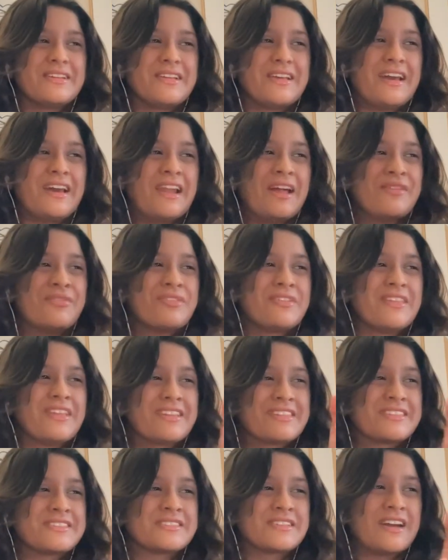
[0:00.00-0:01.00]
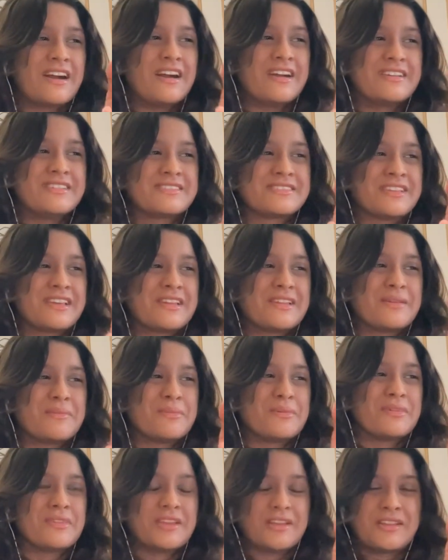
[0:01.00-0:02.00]
and I feel like this guy is
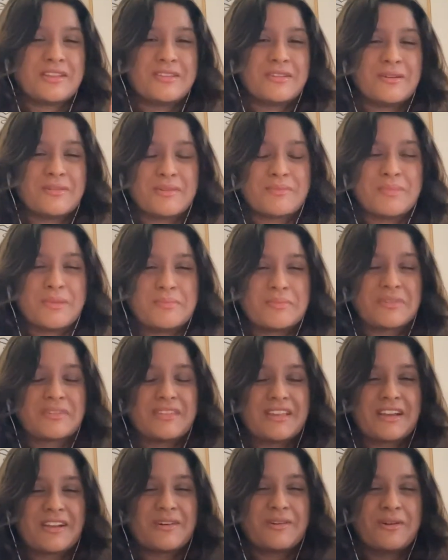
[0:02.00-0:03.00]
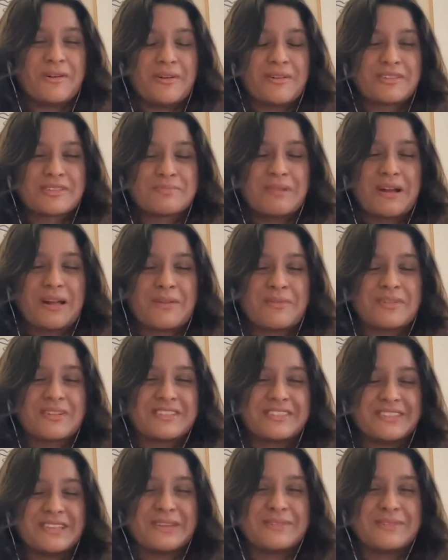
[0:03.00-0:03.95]
getting bullied. You know when people are like, oh, smile, we're in the